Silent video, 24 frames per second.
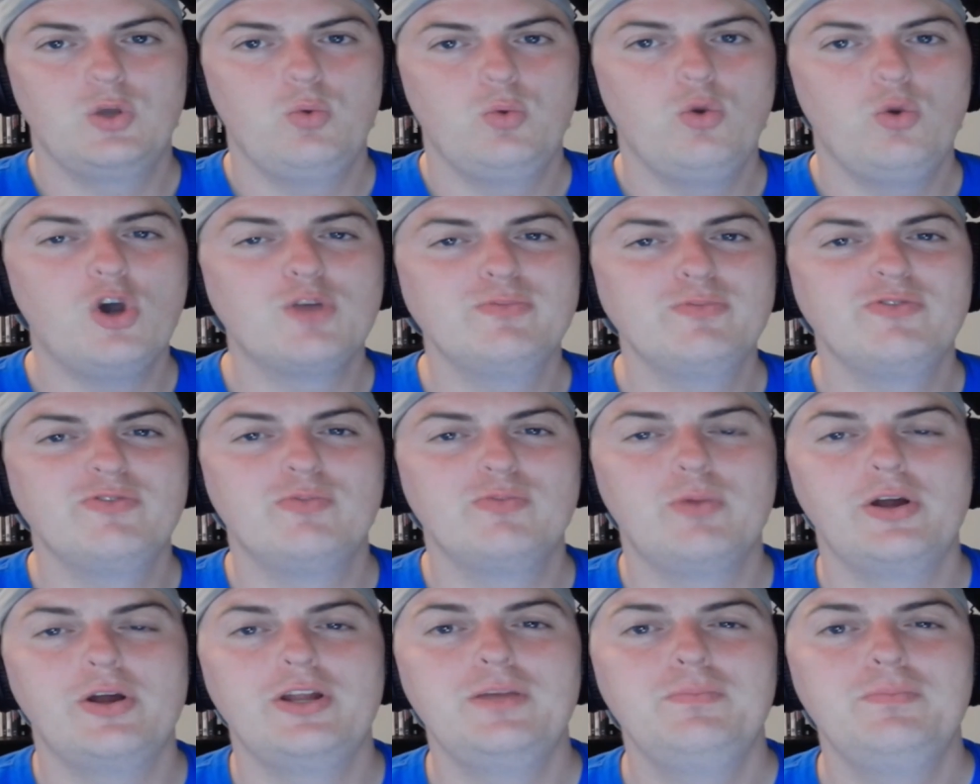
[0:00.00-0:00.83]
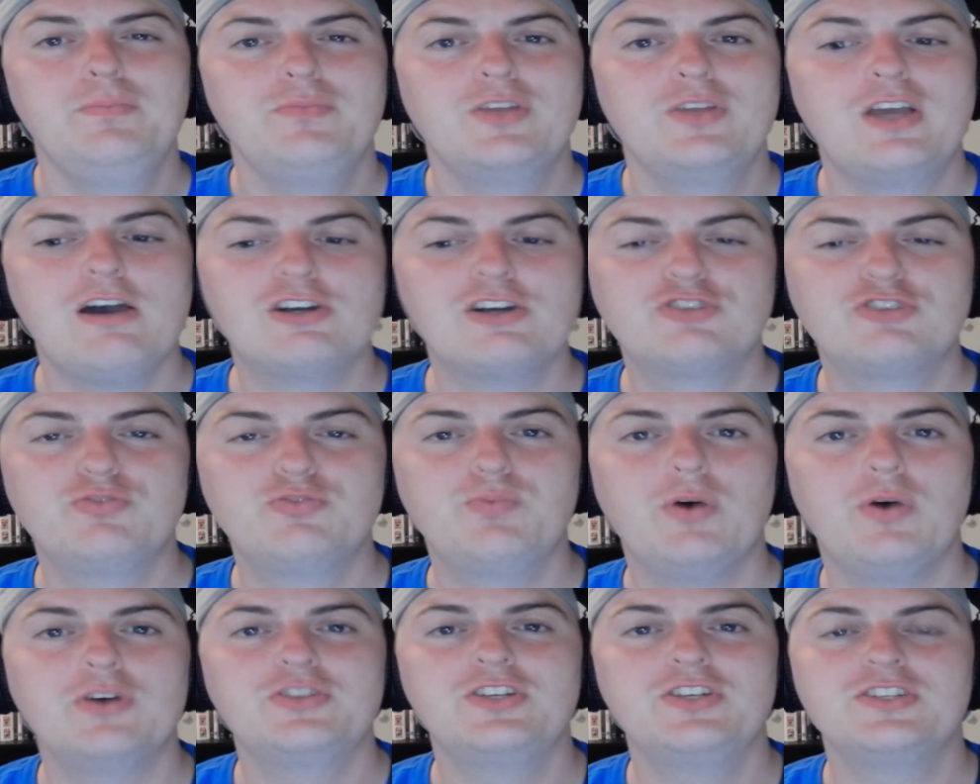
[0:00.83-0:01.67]
Welcome, everybody. The college
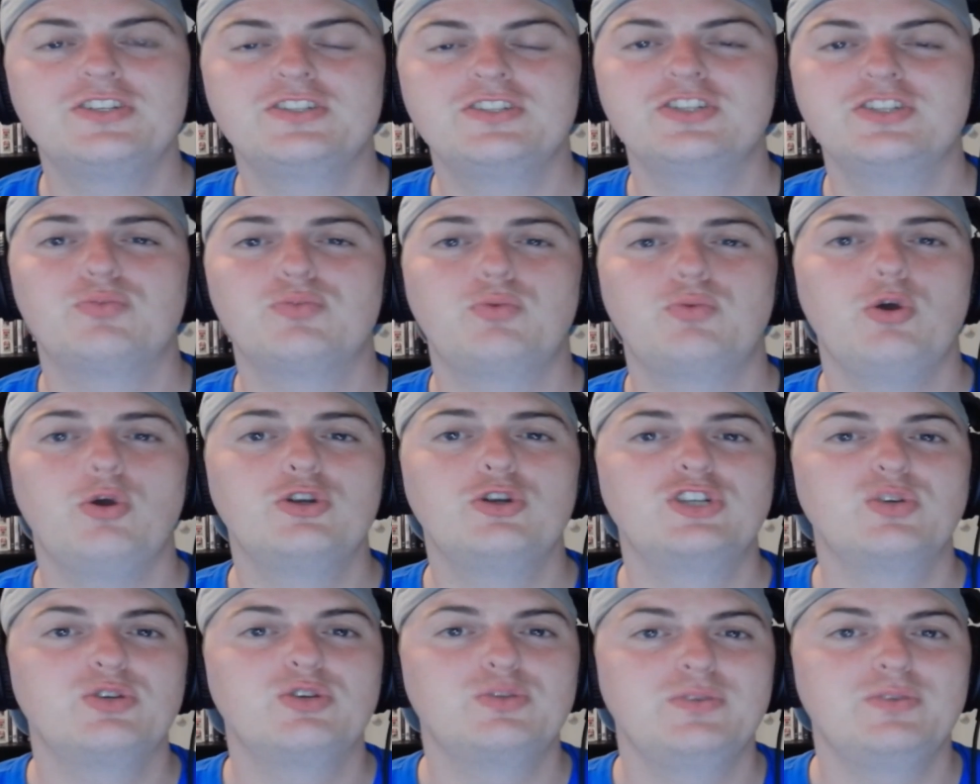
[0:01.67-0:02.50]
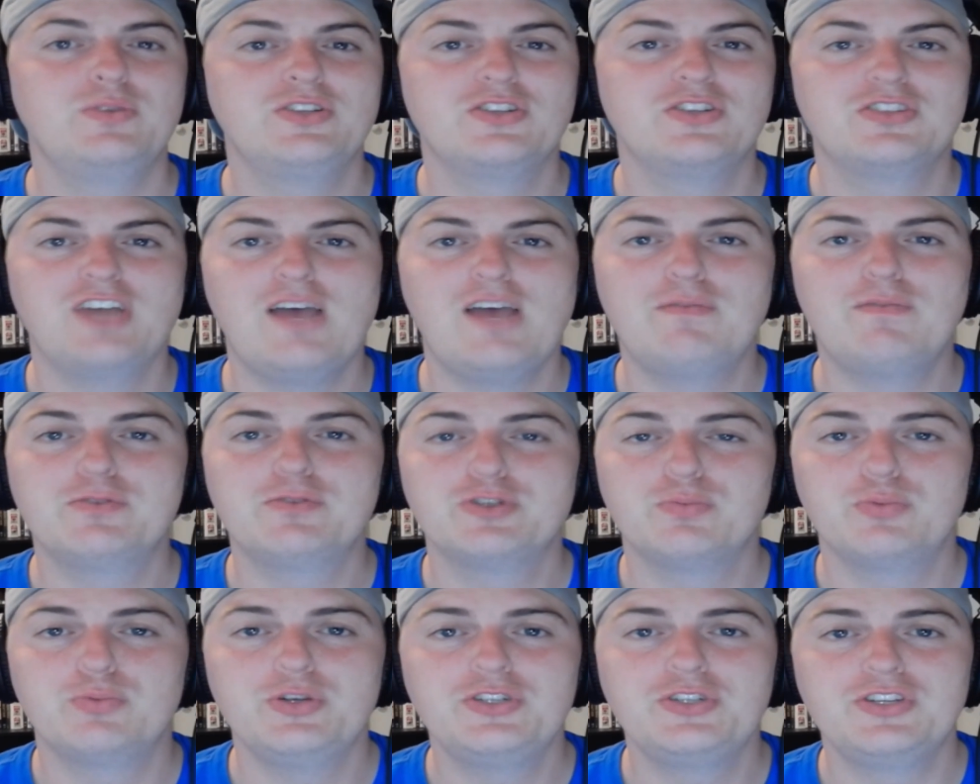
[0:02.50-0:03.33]
football season is approaching, which means it's time for
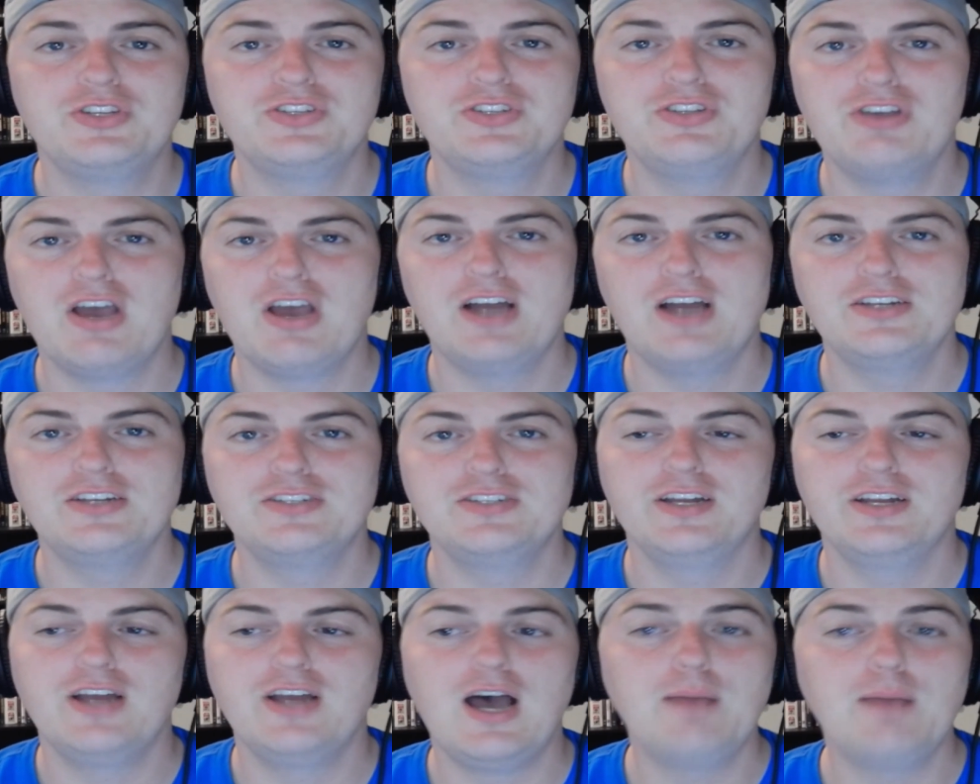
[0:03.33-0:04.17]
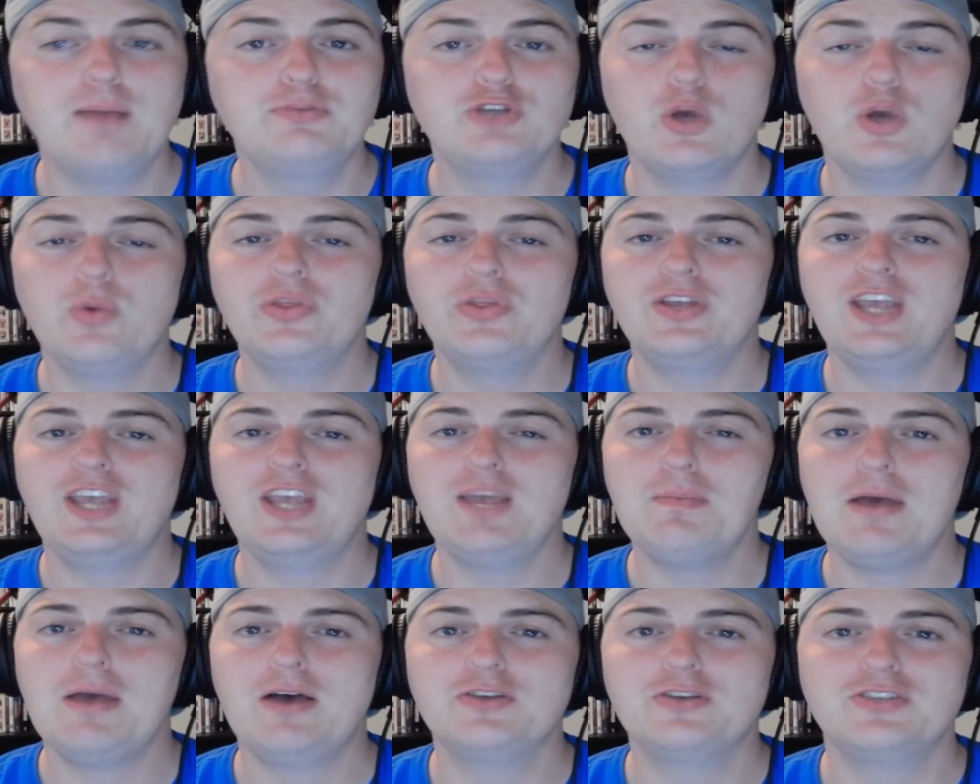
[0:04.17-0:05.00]
some preseason content. I'm Joe with the
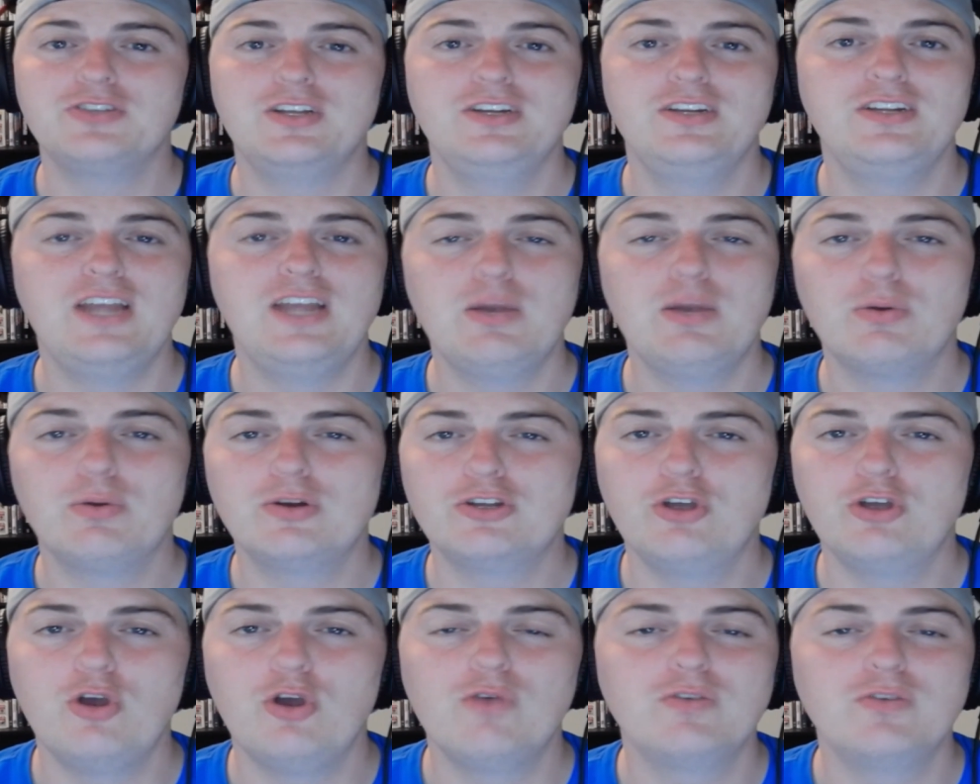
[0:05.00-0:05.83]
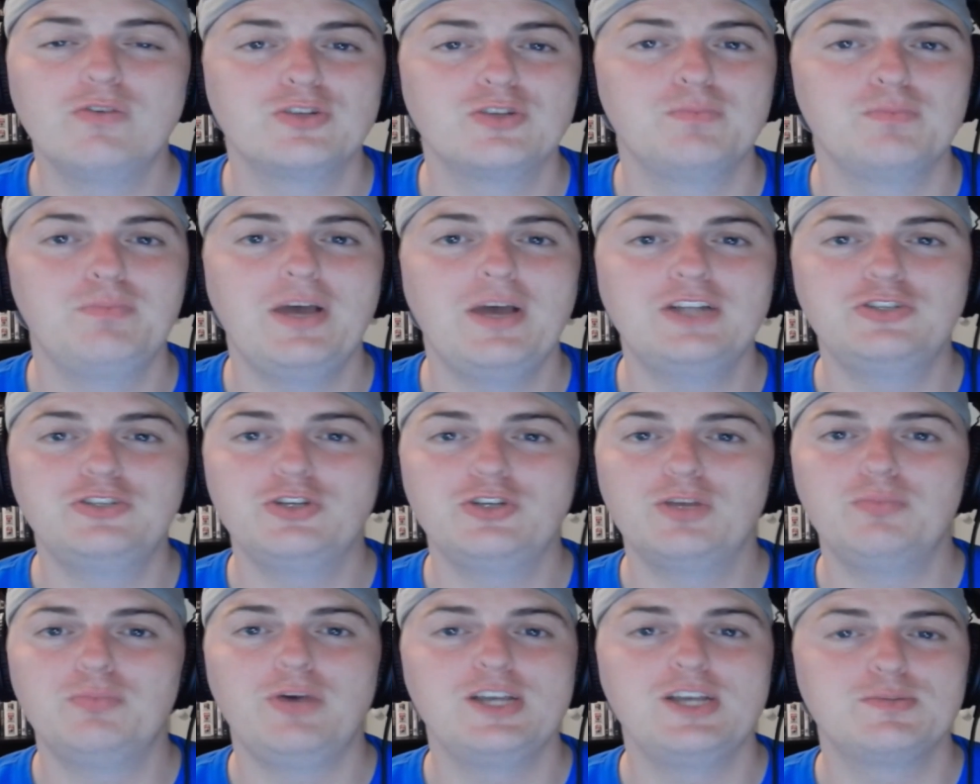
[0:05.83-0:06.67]
Game Haus, and today we're going to go over some bets
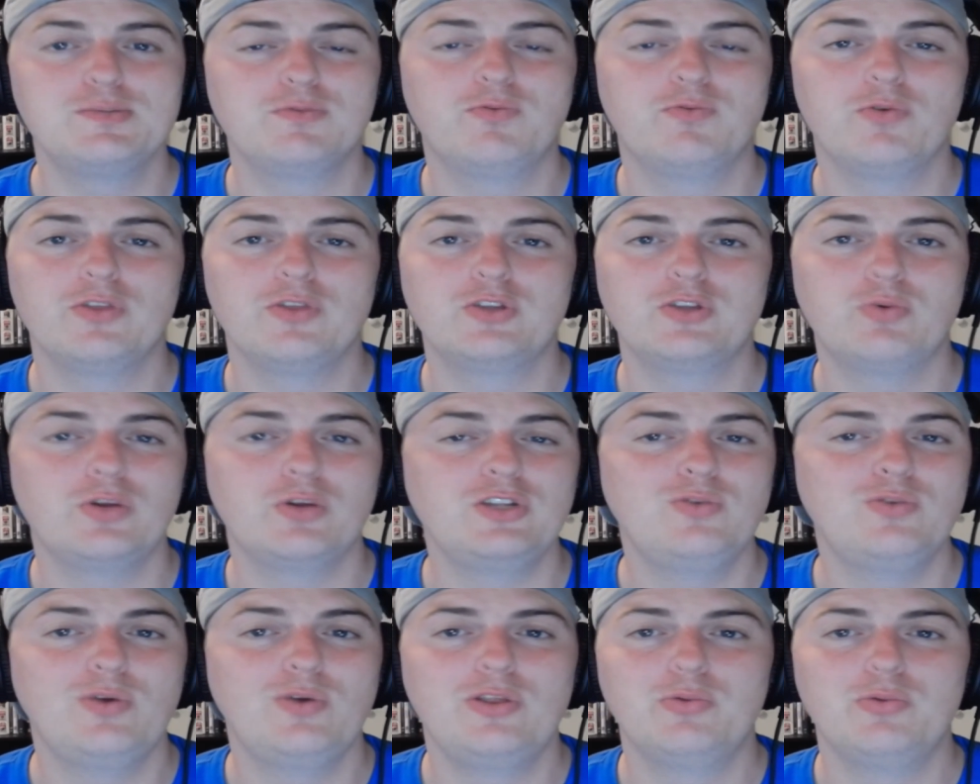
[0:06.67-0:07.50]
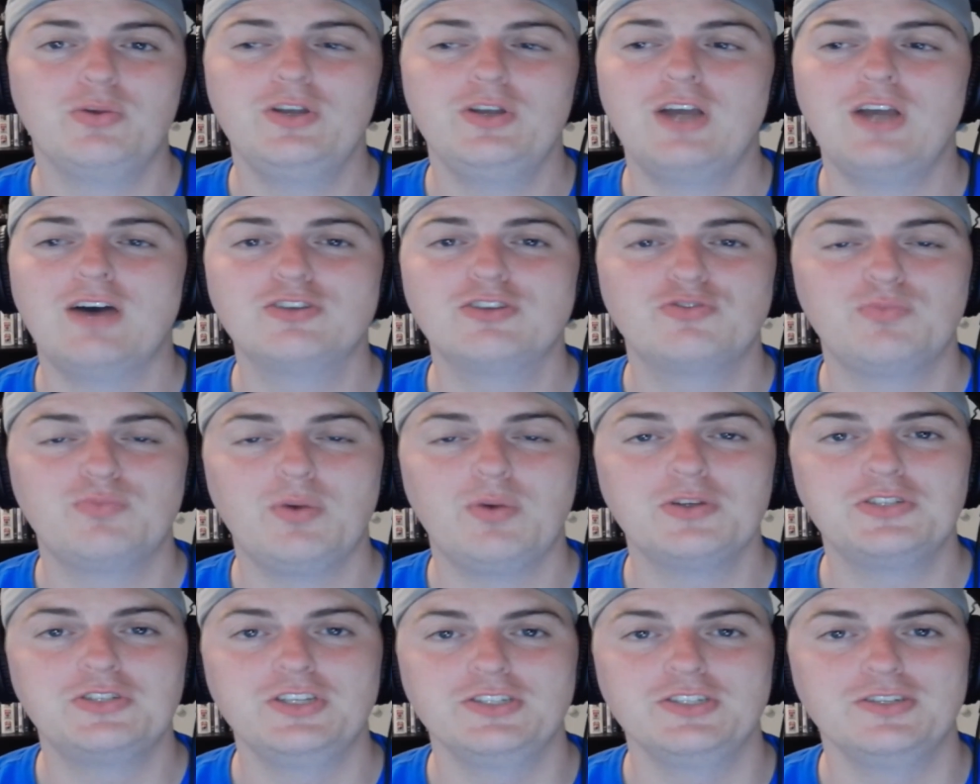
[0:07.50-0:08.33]
you can place before the 2023 college
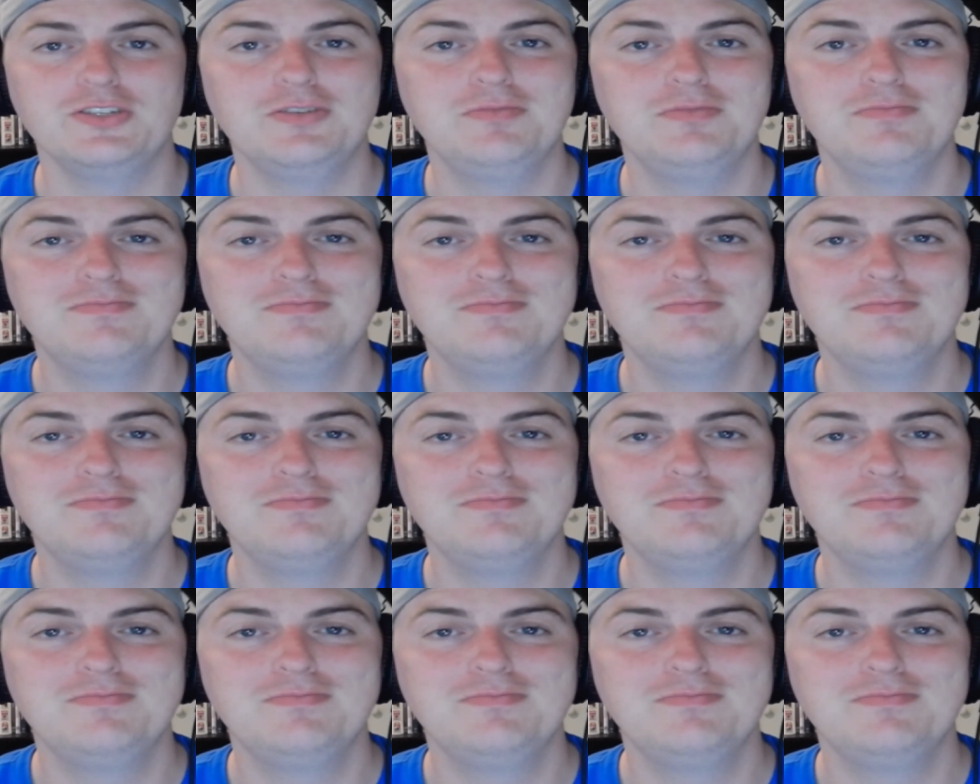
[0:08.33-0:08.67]
football season.